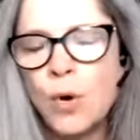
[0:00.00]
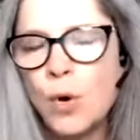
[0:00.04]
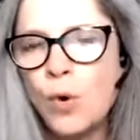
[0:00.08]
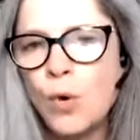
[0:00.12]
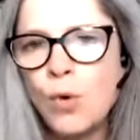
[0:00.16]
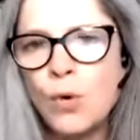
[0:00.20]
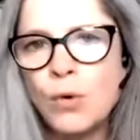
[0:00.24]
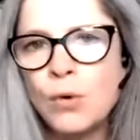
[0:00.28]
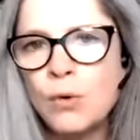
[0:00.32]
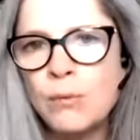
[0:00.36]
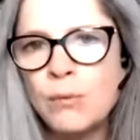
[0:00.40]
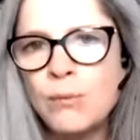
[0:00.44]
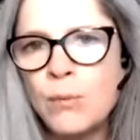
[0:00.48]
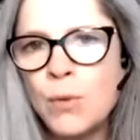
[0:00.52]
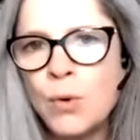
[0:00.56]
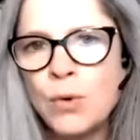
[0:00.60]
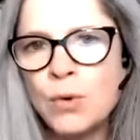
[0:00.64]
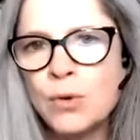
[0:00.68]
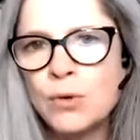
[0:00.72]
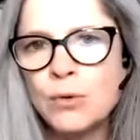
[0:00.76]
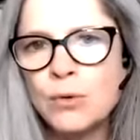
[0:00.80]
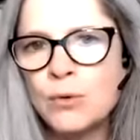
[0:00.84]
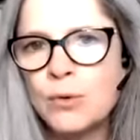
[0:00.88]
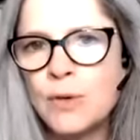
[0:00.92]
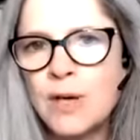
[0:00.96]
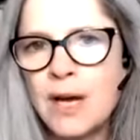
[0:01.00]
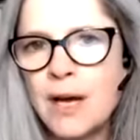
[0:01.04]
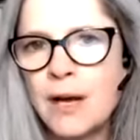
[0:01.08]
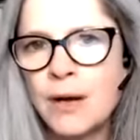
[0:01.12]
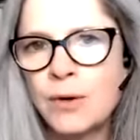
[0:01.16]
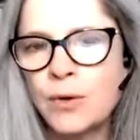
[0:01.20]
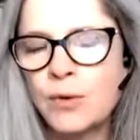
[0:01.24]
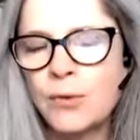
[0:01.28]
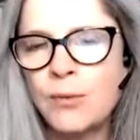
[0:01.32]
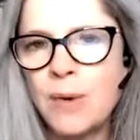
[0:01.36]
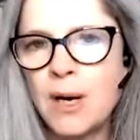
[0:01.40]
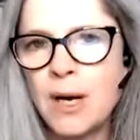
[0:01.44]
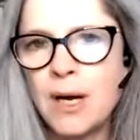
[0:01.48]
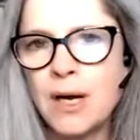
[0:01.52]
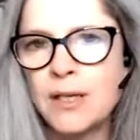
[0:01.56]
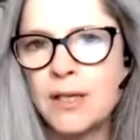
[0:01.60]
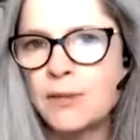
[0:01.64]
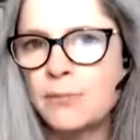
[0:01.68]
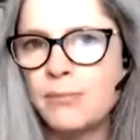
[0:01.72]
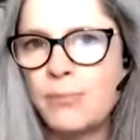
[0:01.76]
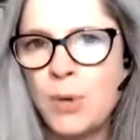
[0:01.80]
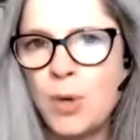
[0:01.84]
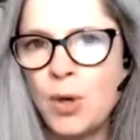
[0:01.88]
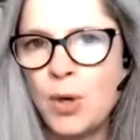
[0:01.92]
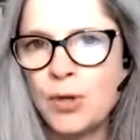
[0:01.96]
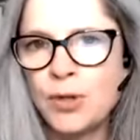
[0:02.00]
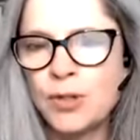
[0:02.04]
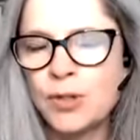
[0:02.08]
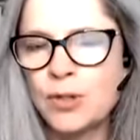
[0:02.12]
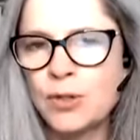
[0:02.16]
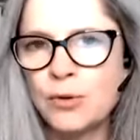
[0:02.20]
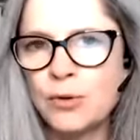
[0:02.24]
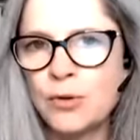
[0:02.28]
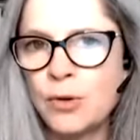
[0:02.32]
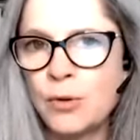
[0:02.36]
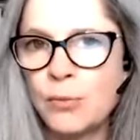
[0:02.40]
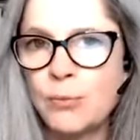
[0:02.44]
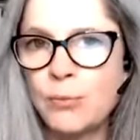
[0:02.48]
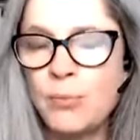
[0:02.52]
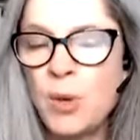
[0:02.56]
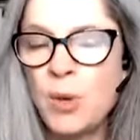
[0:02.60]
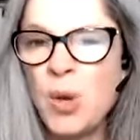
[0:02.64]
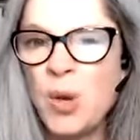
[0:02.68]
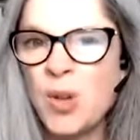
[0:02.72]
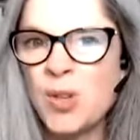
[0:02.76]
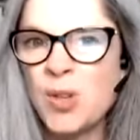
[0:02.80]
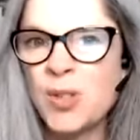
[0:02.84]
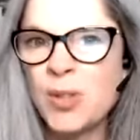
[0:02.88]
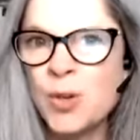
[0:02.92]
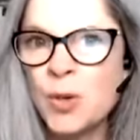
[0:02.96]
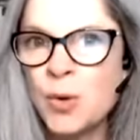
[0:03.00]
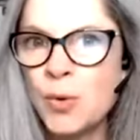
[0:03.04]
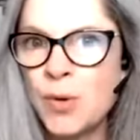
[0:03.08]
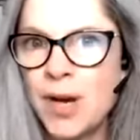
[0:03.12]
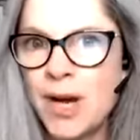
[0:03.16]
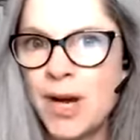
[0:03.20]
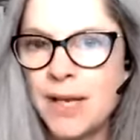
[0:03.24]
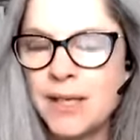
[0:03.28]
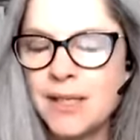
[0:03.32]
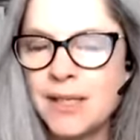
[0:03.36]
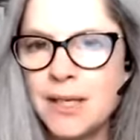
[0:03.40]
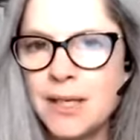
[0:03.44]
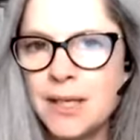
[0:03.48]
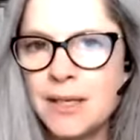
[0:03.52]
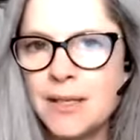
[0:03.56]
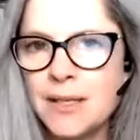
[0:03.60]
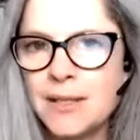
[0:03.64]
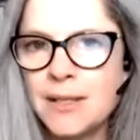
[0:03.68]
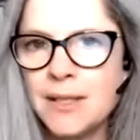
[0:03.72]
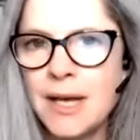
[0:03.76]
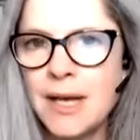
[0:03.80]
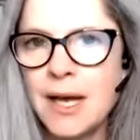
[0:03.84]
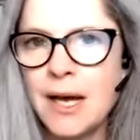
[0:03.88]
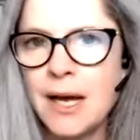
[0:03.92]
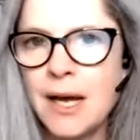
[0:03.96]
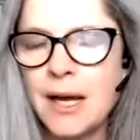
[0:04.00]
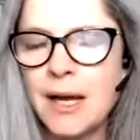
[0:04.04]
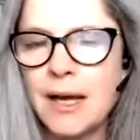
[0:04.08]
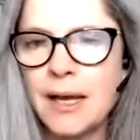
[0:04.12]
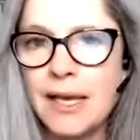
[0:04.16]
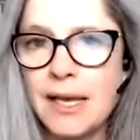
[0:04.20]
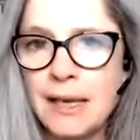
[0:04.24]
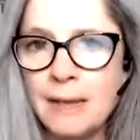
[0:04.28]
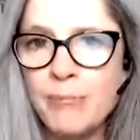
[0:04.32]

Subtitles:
all mortal carnal mind personhood ideas are